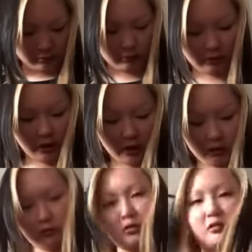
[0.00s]

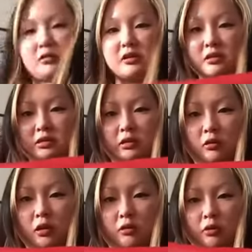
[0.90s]
laying this. So
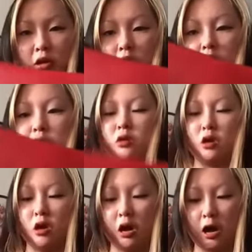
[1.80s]
here we go.
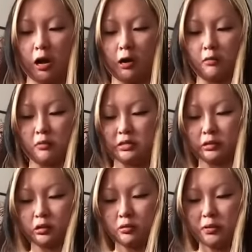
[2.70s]
It's a
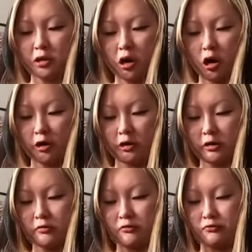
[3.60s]
little bit
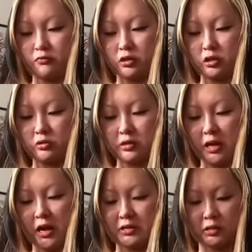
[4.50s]
harder to use it
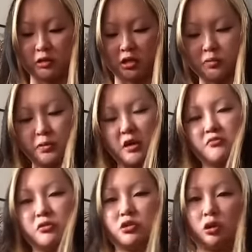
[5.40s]
as a clutch, but
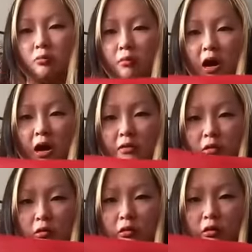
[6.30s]
if you don't mind the
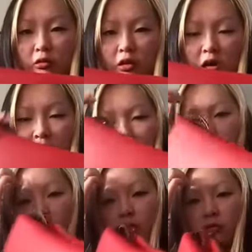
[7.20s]
little kind of like
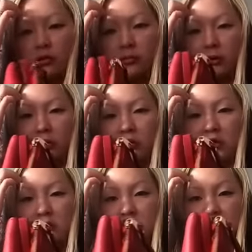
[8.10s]
awkward
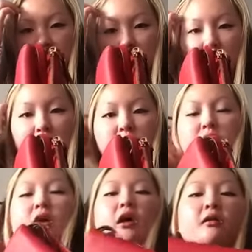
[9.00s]
bulkiness,
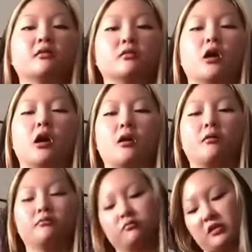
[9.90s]
then
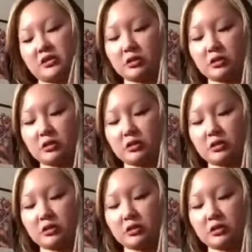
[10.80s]
that's